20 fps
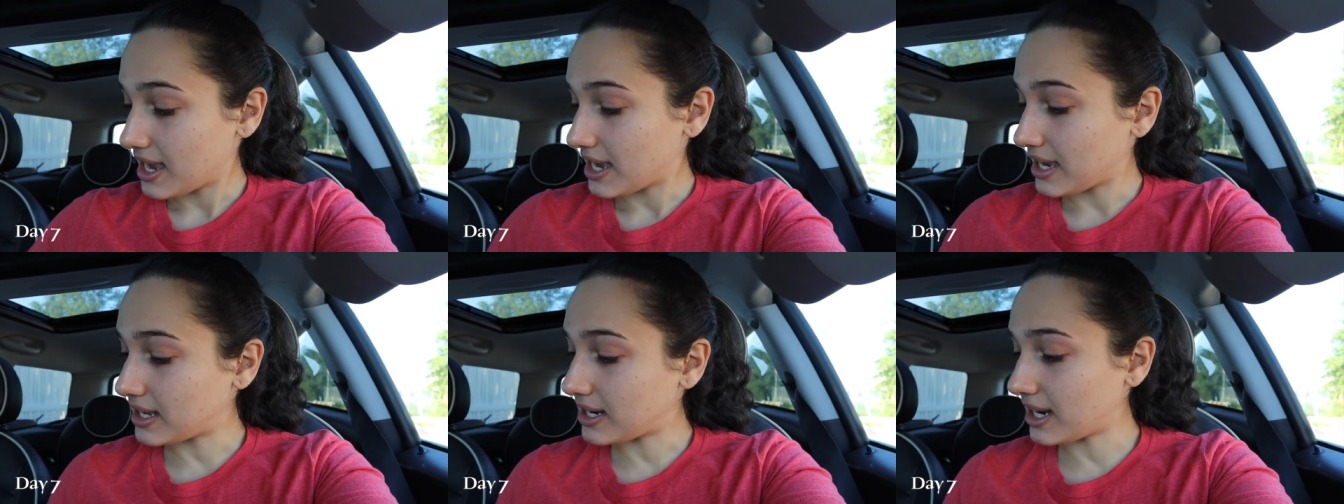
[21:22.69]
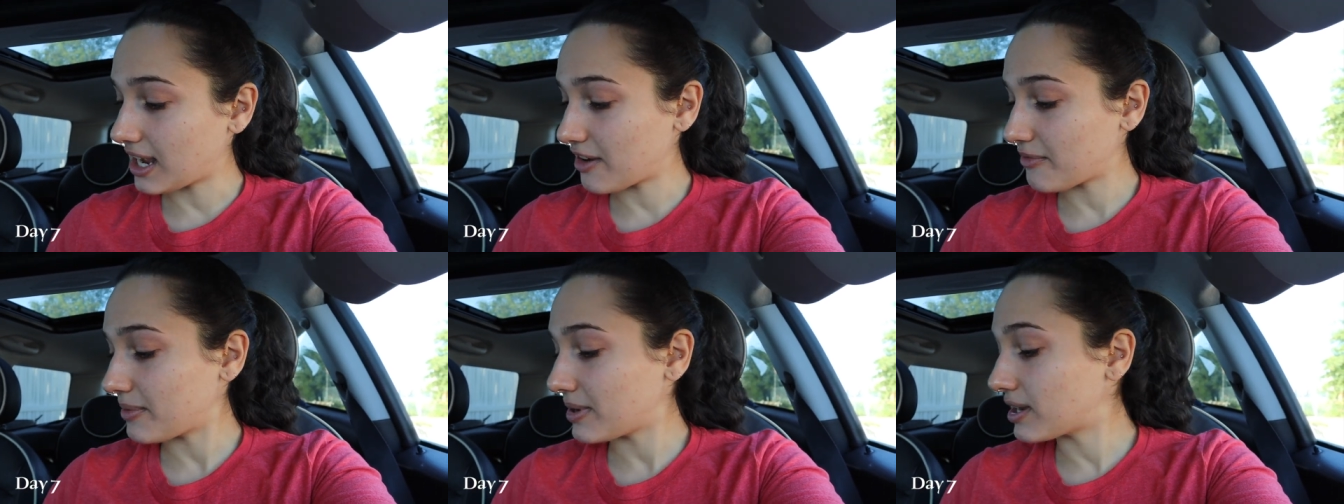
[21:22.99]
And I
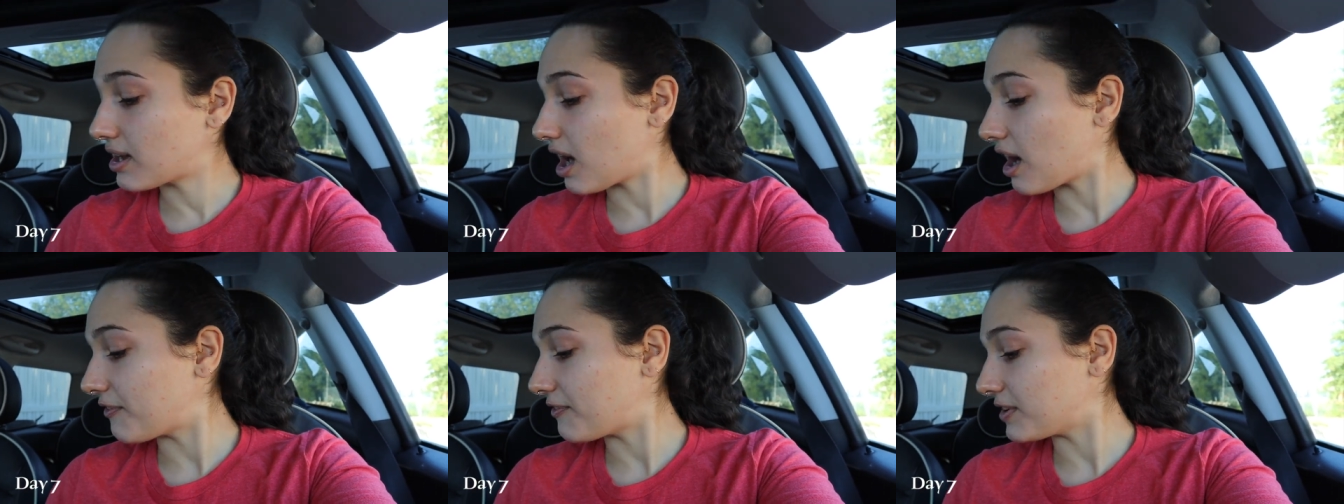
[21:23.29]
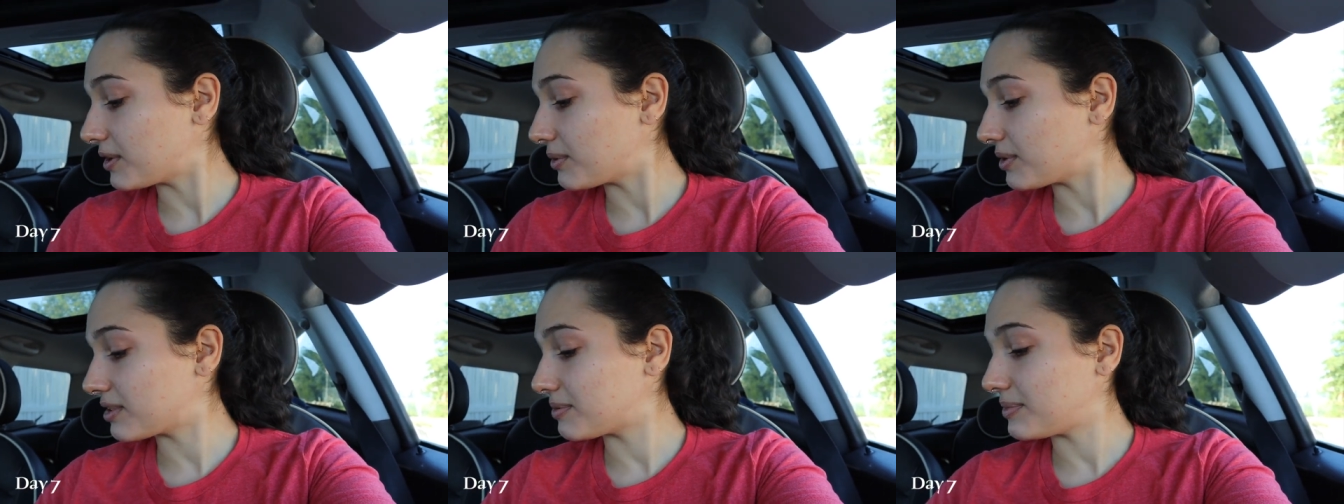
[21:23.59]
have my
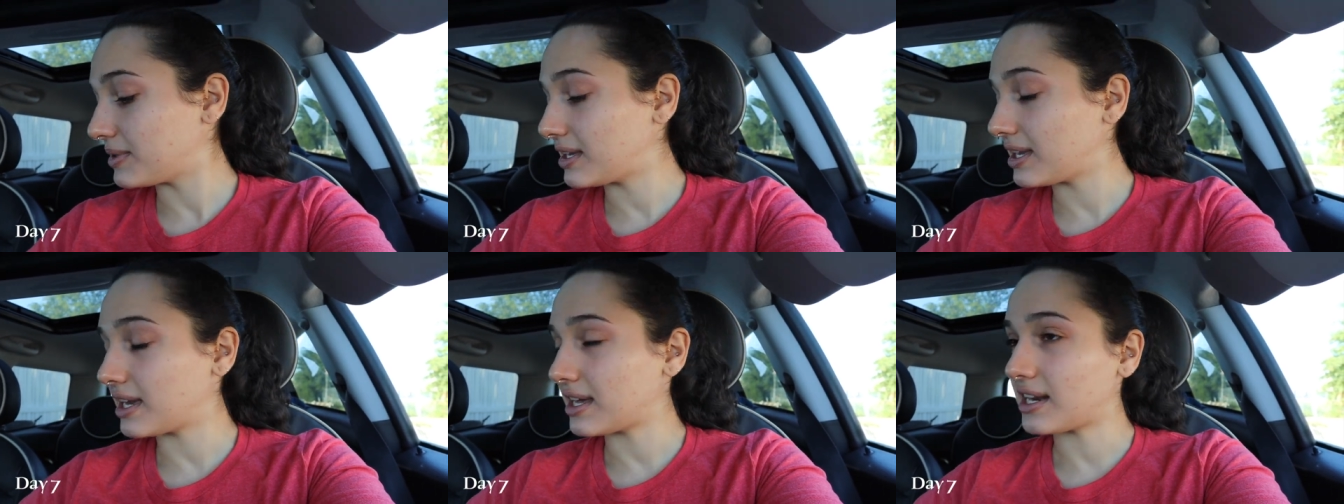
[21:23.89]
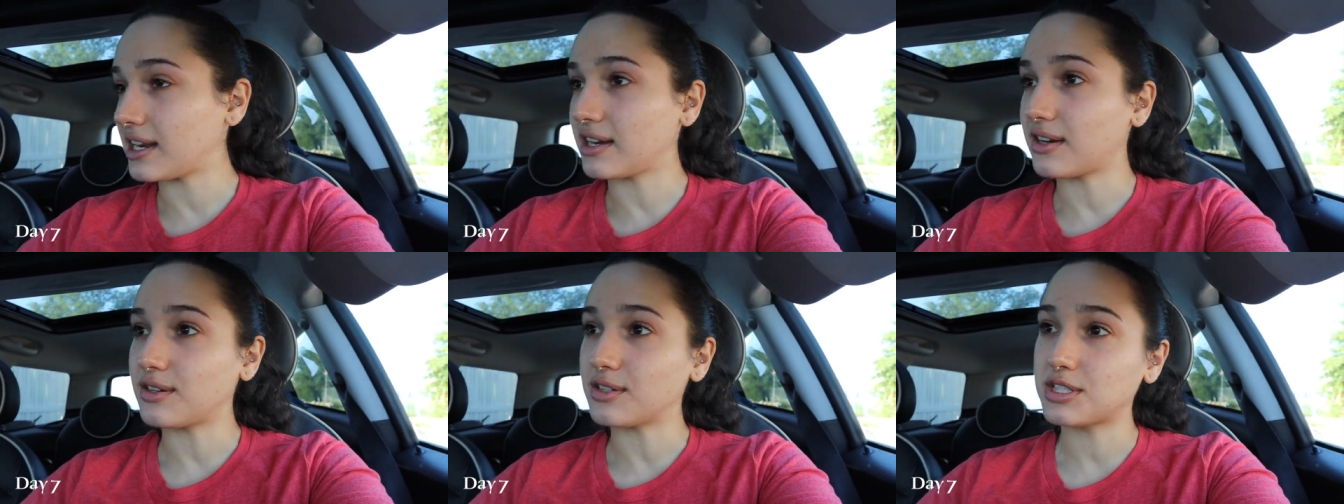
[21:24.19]
coffee with me, and
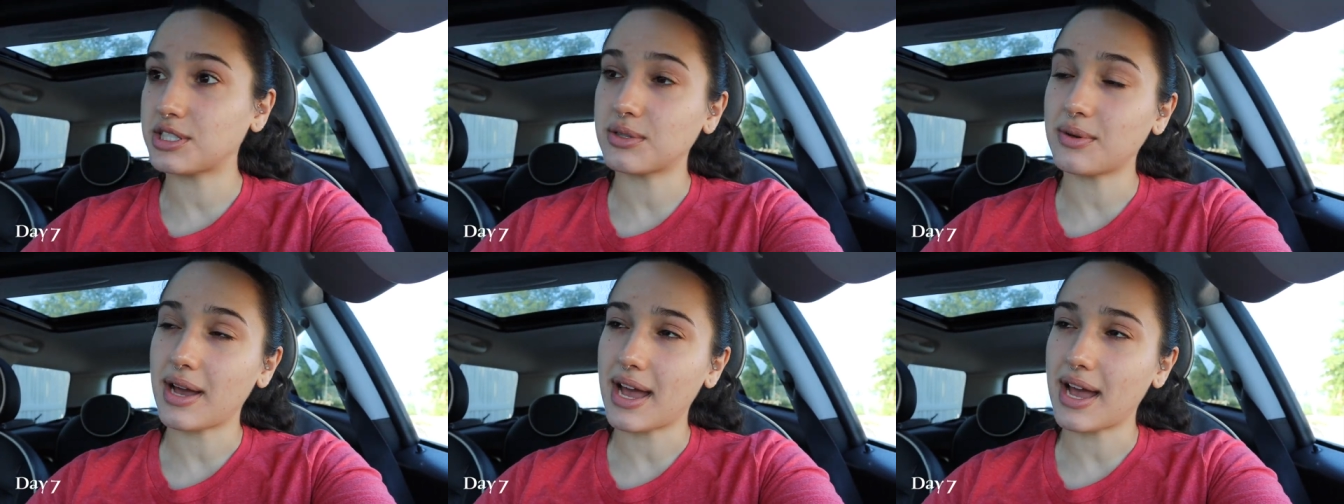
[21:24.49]
I also